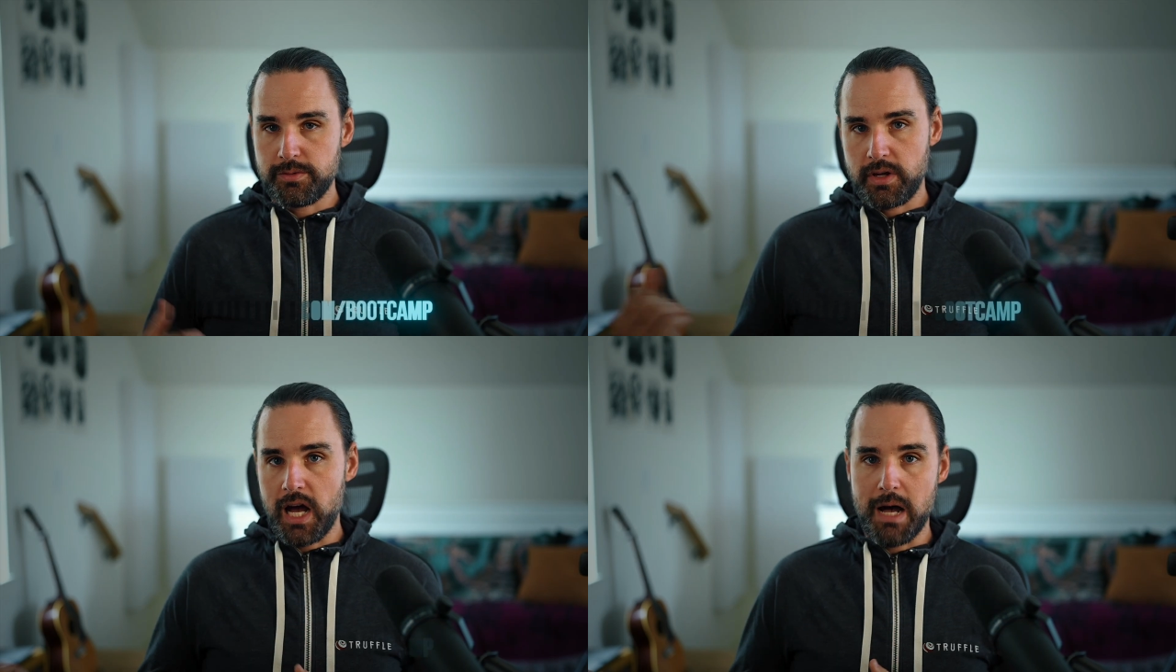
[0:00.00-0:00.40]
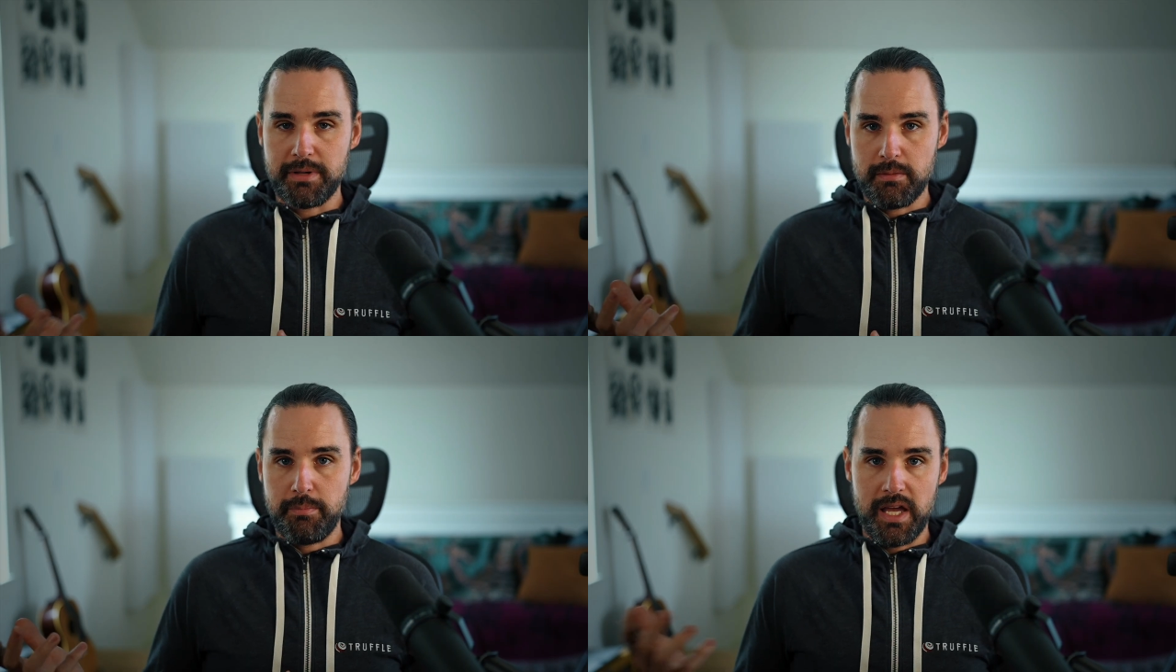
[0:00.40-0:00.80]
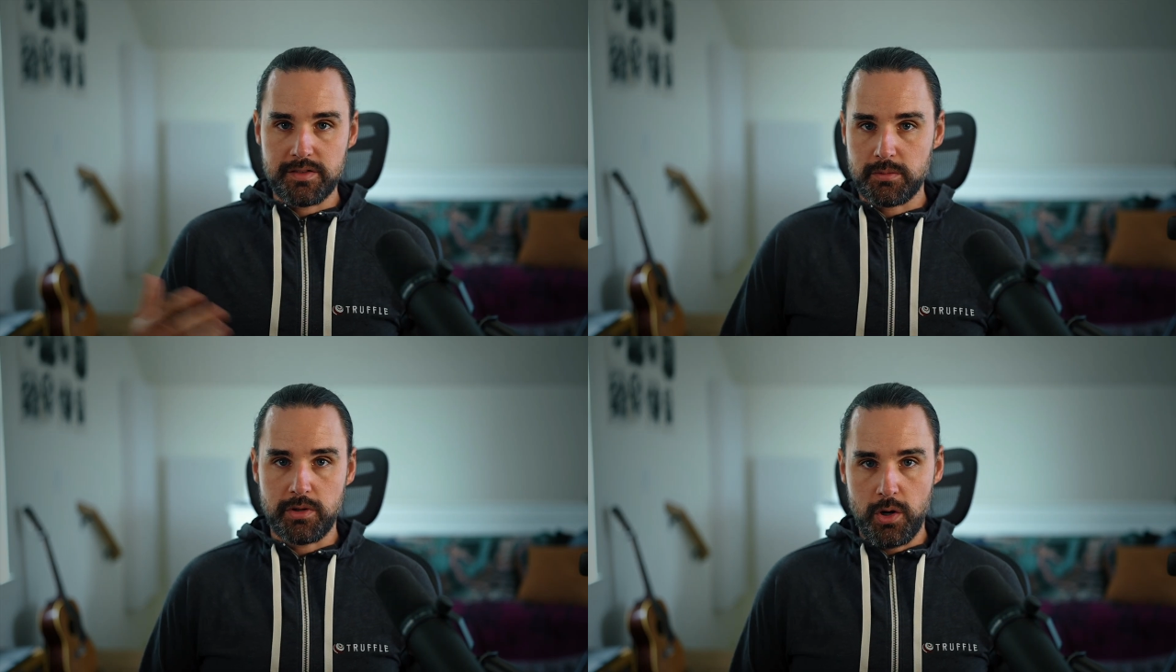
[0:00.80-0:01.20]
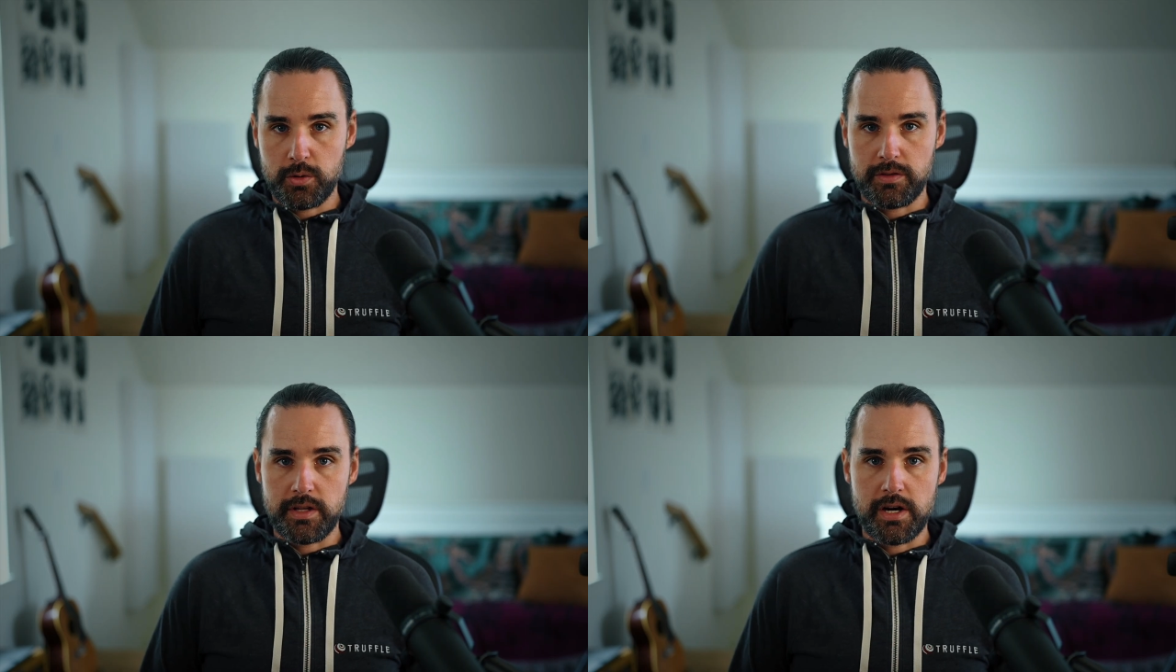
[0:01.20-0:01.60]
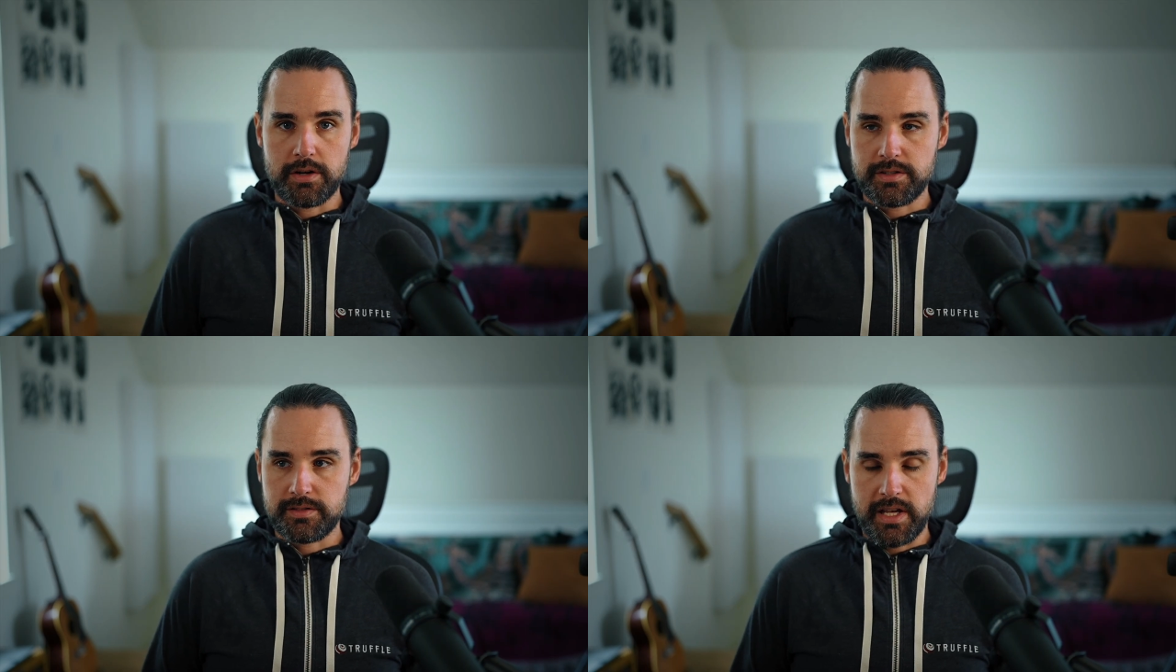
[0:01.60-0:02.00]
copy and paste some code in
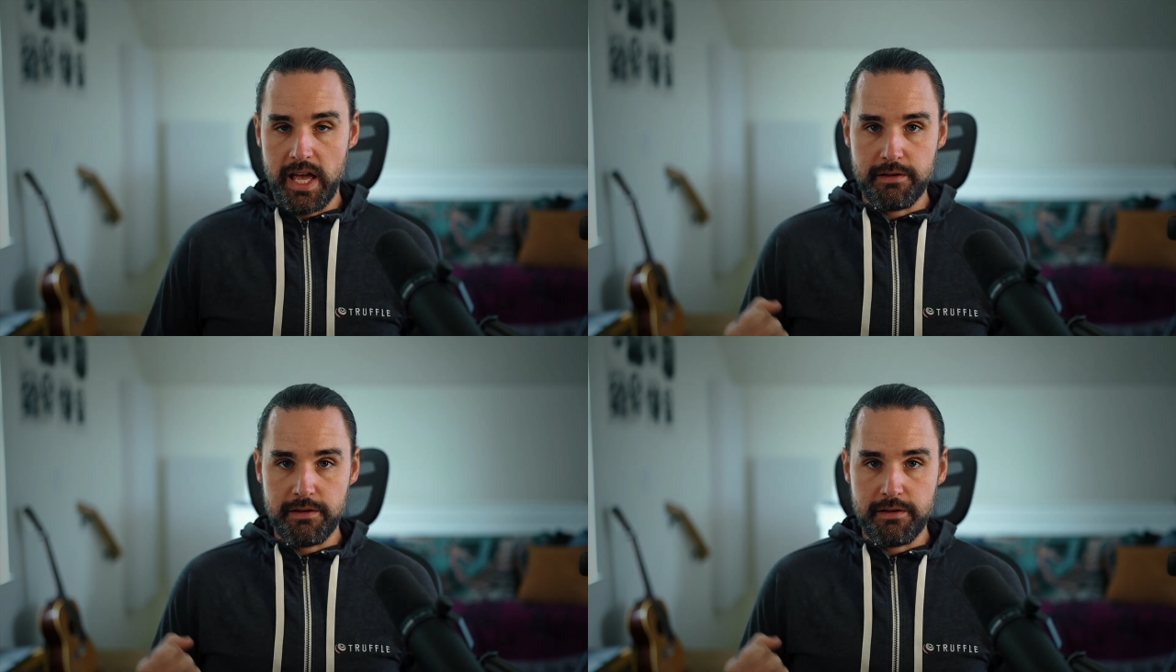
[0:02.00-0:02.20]
there to say,